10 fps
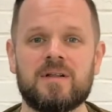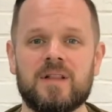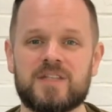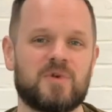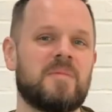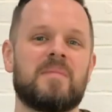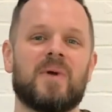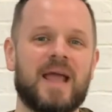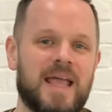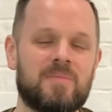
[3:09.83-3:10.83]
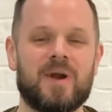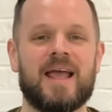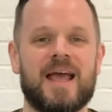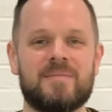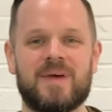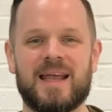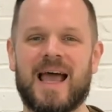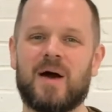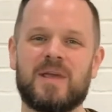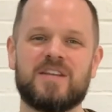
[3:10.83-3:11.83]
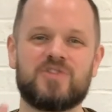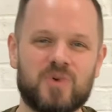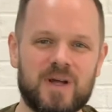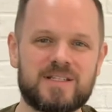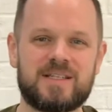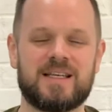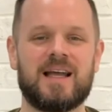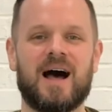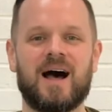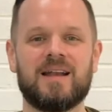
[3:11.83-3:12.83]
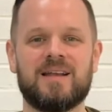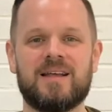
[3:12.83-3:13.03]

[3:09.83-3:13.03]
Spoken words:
let's remember Abraham and how he trusted God.